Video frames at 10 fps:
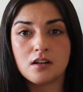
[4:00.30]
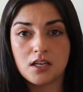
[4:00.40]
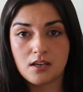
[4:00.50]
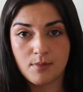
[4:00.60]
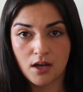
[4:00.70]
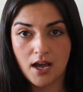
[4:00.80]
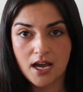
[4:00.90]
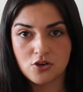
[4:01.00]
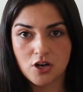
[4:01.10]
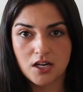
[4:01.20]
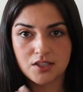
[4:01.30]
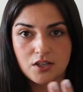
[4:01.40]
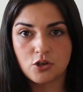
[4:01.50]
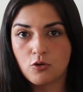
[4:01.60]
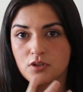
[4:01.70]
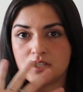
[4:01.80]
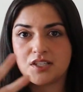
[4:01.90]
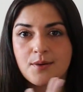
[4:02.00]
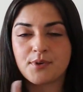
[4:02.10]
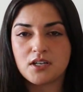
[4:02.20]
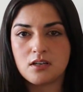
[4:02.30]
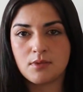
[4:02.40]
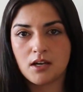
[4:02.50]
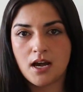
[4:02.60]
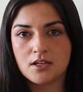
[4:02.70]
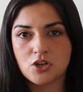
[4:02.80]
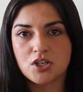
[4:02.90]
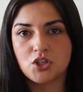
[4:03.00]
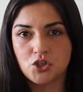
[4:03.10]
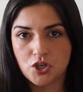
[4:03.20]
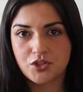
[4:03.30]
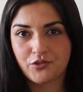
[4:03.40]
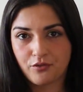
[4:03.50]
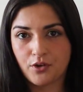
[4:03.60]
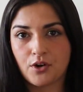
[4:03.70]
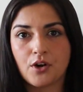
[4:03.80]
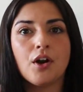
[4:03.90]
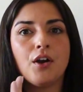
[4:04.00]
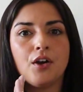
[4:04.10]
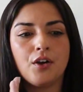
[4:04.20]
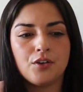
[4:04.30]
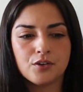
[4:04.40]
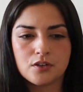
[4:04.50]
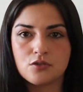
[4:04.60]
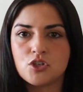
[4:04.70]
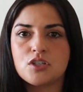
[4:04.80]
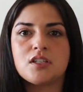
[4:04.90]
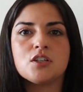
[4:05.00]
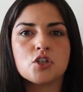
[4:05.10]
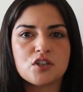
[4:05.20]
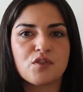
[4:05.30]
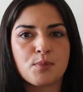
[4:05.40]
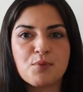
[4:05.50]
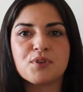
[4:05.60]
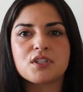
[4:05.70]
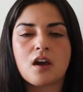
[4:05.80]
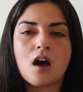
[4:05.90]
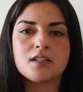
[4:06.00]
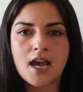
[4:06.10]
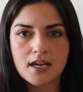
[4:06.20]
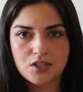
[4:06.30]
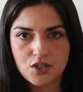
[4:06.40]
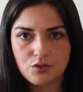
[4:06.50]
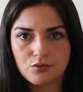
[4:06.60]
an email address, a totally separate email address just for your UGC, just for people to contact you.